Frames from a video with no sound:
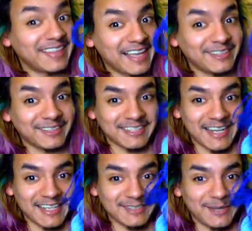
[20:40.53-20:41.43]
That looks
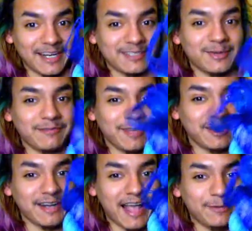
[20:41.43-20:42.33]
nice, right? So I
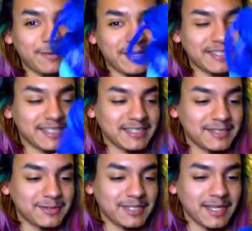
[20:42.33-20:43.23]
figured I would mix
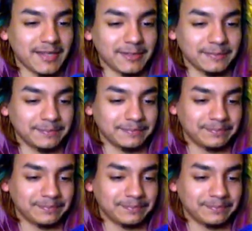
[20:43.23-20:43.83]
these 2 together.